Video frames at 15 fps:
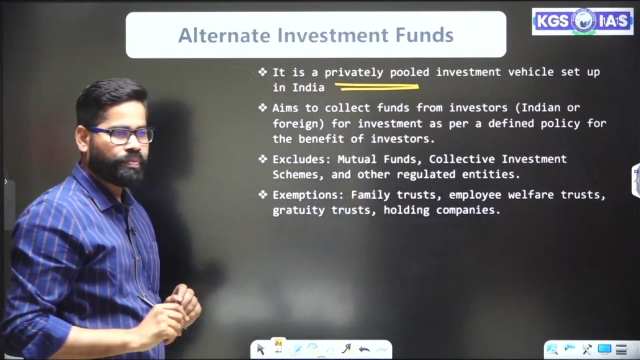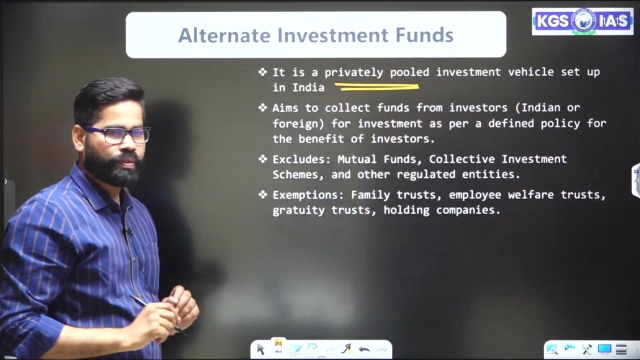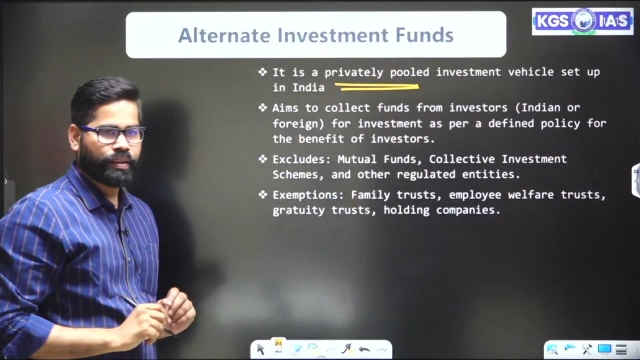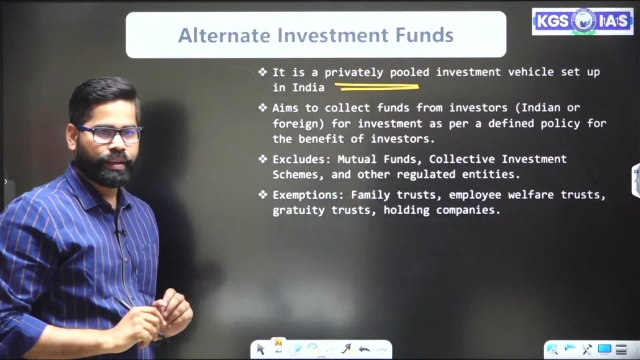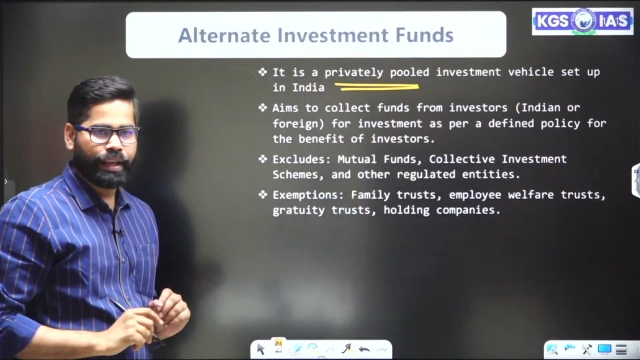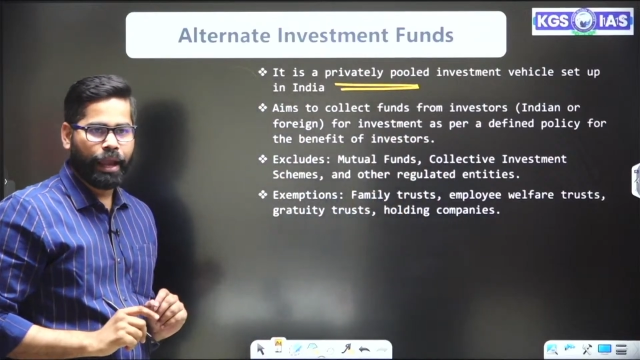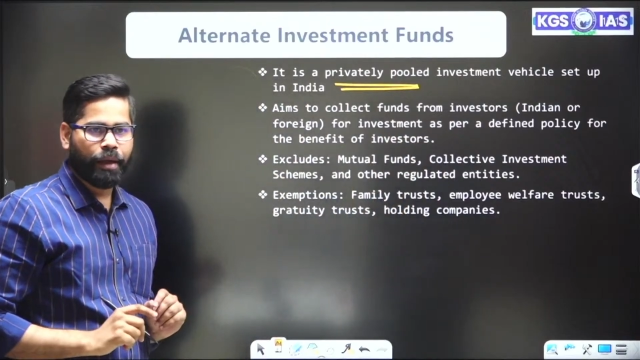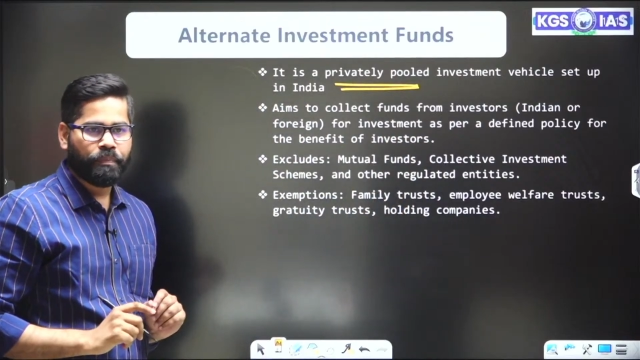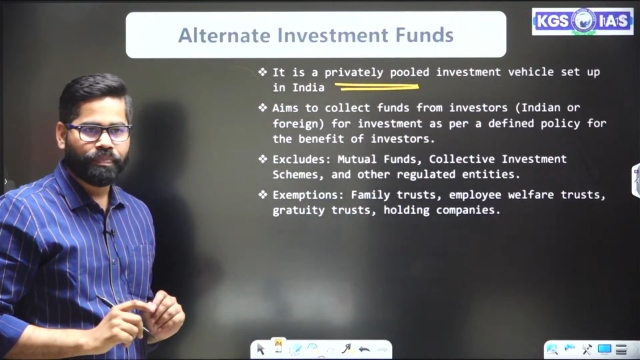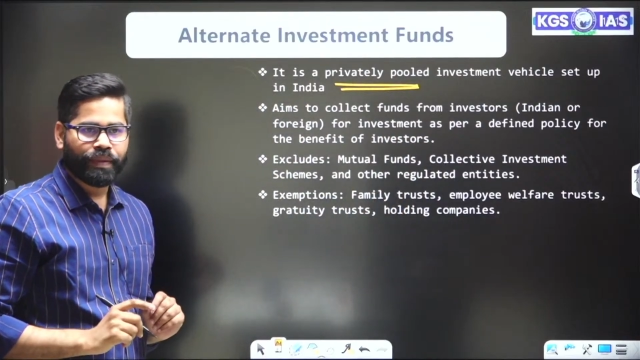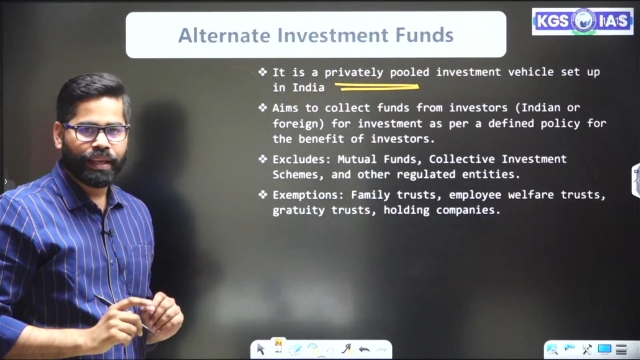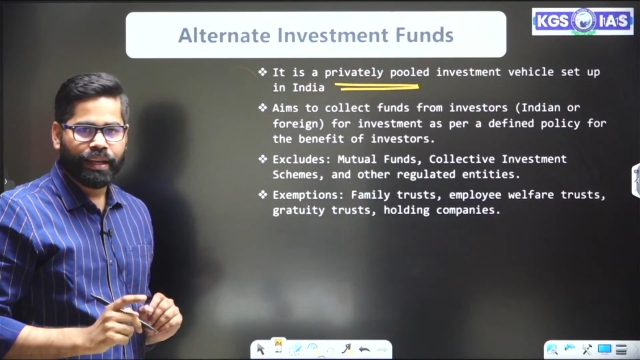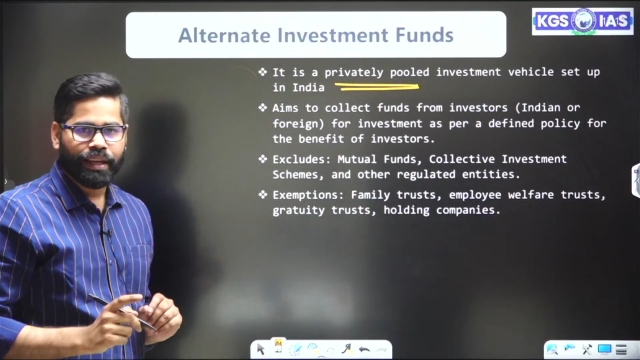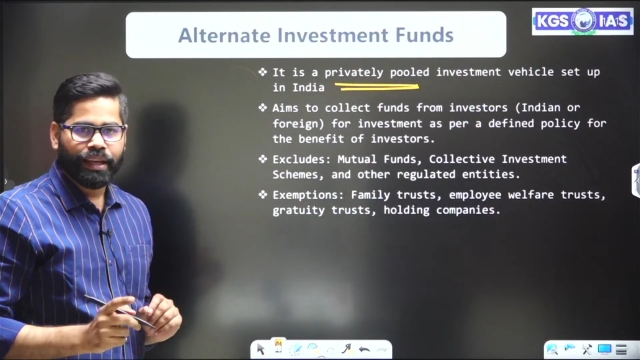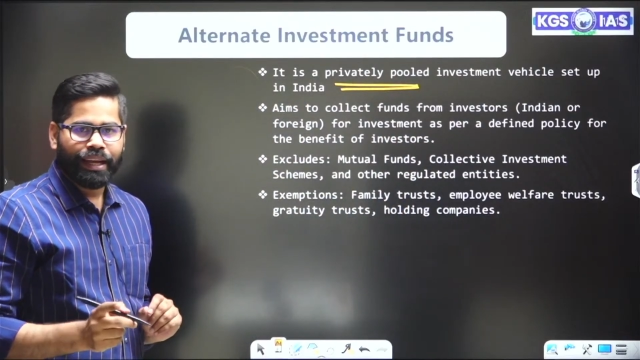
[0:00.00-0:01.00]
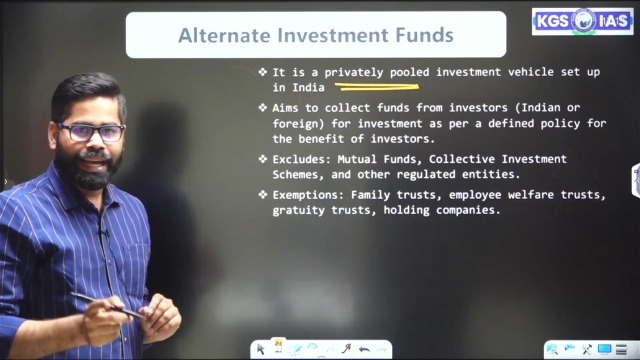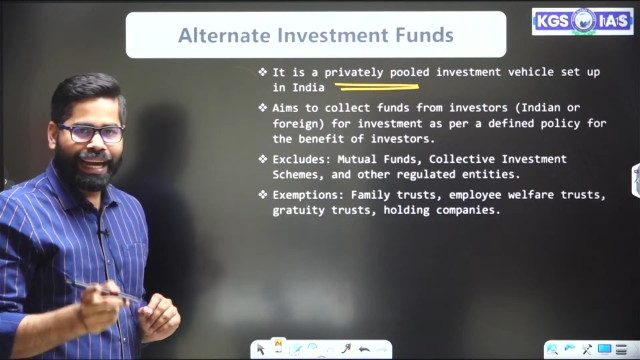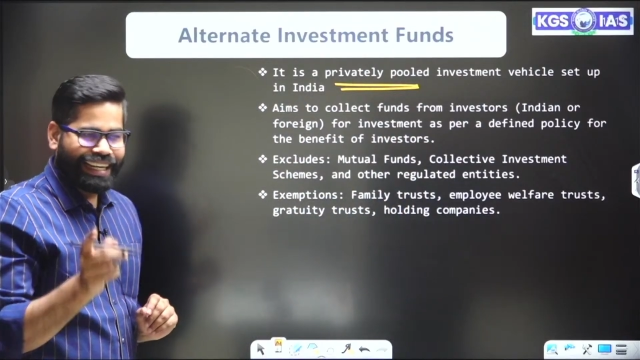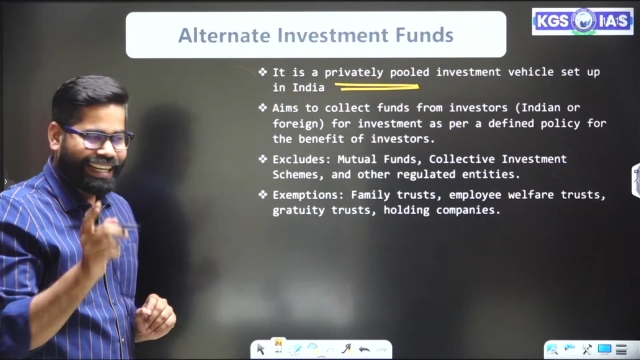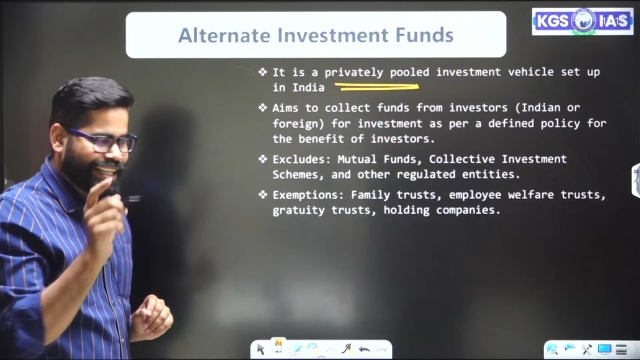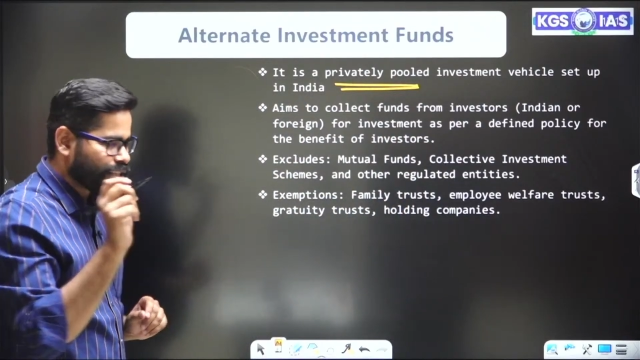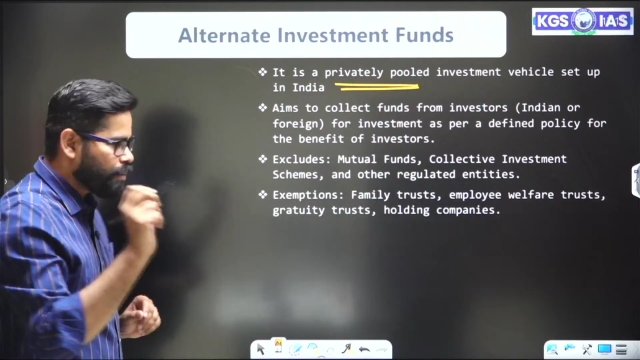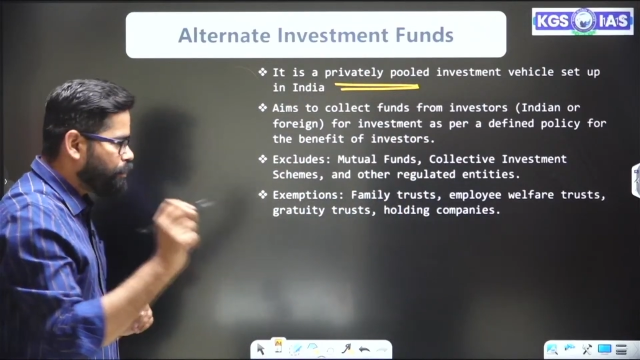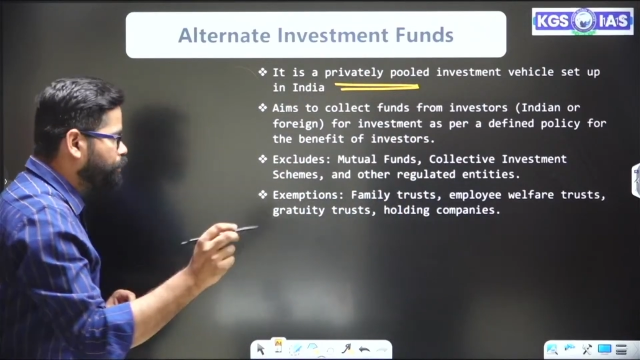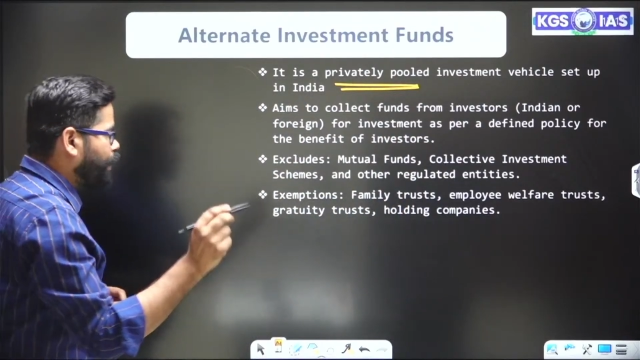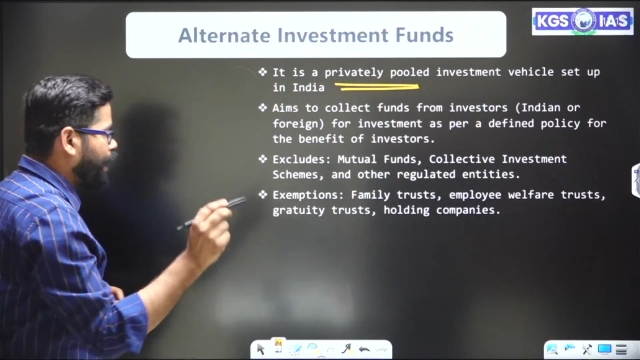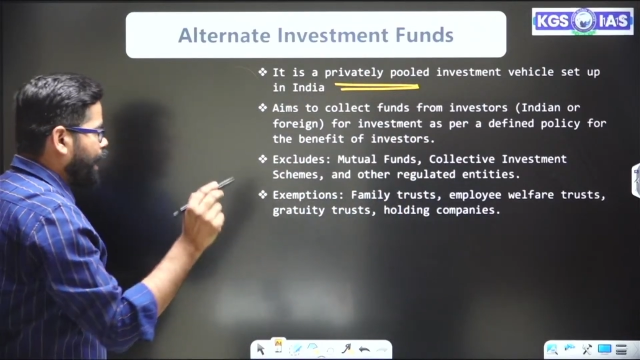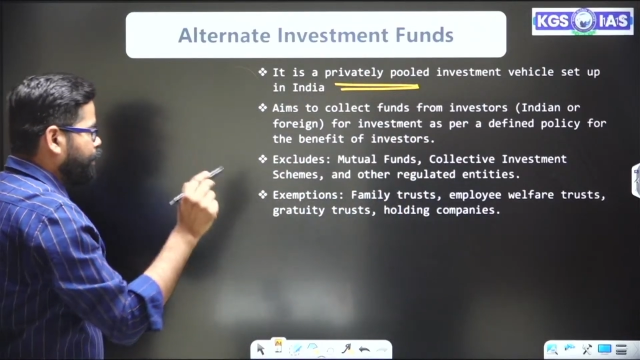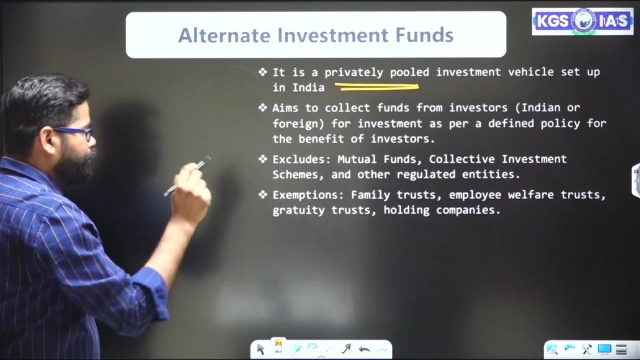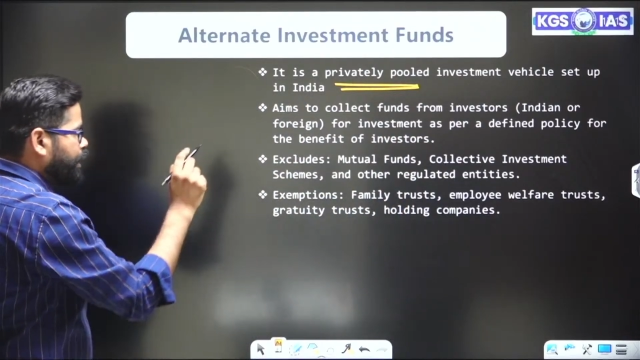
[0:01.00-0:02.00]
Okay. It is a
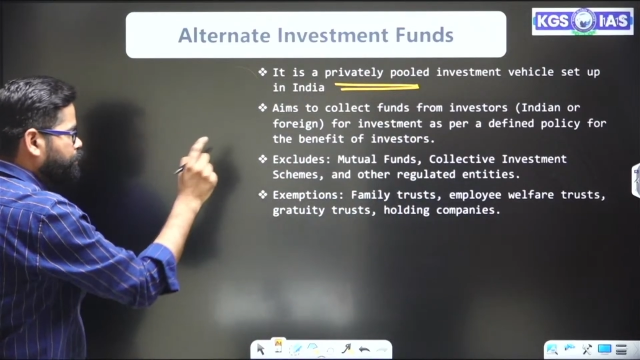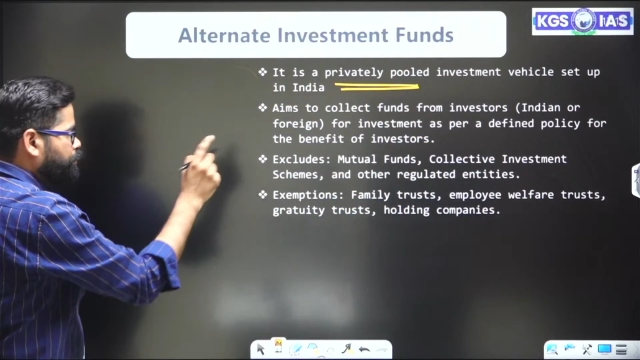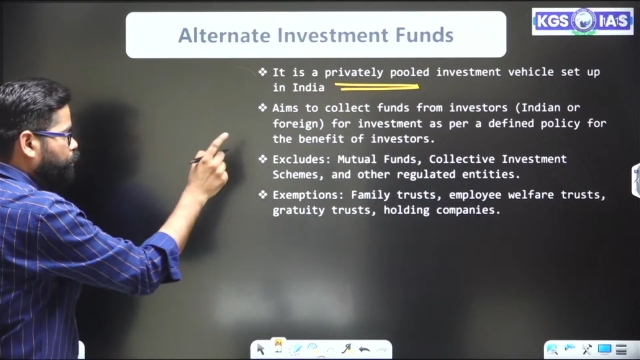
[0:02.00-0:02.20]
private